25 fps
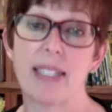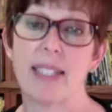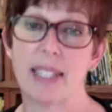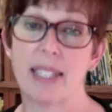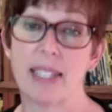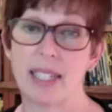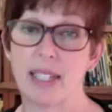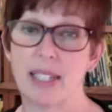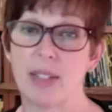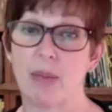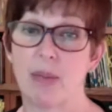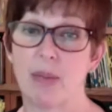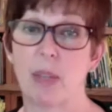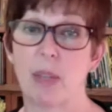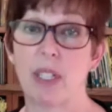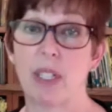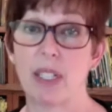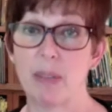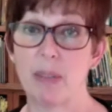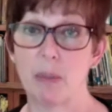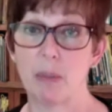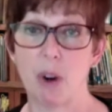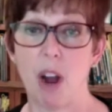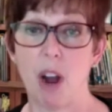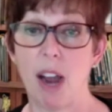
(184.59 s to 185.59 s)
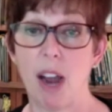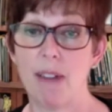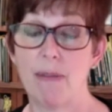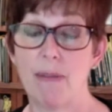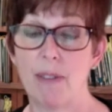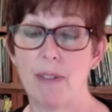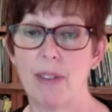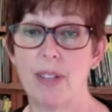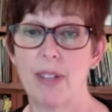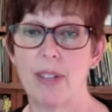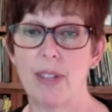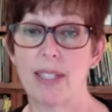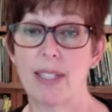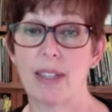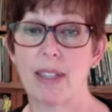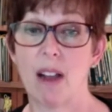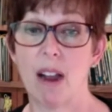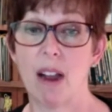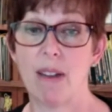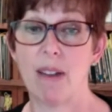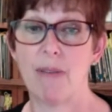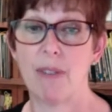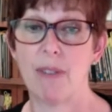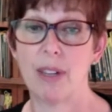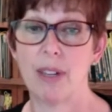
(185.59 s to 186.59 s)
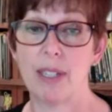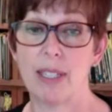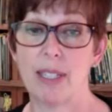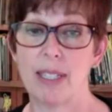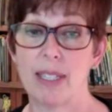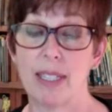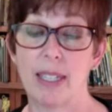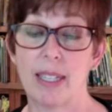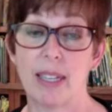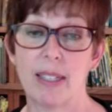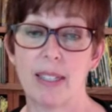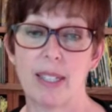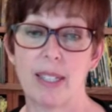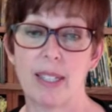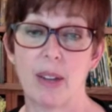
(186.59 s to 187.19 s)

It's really broad for this conference. Okay.